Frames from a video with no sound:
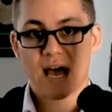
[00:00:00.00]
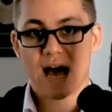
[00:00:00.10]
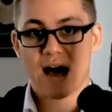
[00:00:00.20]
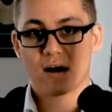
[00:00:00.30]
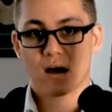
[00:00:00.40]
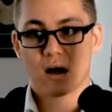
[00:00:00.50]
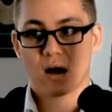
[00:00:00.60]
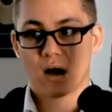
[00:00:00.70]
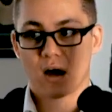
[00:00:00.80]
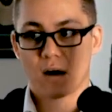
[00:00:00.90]
how
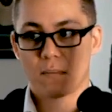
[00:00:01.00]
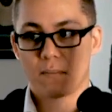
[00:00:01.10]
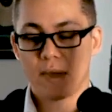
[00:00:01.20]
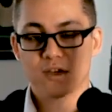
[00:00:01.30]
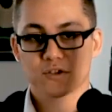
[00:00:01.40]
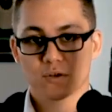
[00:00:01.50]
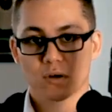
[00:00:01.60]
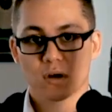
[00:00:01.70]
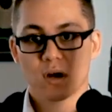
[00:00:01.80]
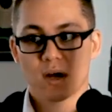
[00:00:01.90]
to make
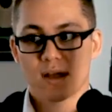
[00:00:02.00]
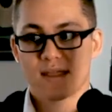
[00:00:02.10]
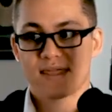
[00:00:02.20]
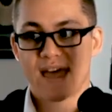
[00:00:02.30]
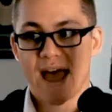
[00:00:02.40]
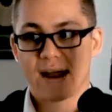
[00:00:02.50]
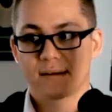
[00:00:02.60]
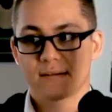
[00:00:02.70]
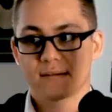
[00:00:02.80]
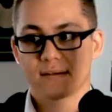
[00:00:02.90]
sure
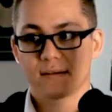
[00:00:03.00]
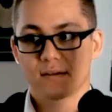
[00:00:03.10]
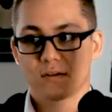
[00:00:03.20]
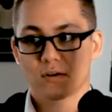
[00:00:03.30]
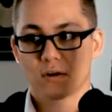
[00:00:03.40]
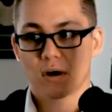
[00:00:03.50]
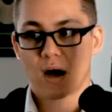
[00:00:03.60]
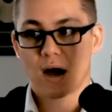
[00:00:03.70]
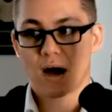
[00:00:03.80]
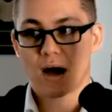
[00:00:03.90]
that you're
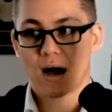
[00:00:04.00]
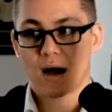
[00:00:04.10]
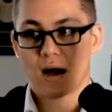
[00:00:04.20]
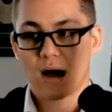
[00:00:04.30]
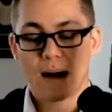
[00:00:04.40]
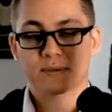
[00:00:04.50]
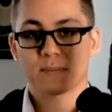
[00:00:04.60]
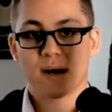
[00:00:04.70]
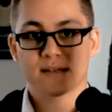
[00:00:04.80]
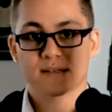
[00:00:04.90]

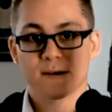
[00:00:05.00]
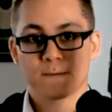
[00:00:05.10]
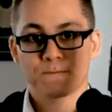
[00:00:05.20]
optimizing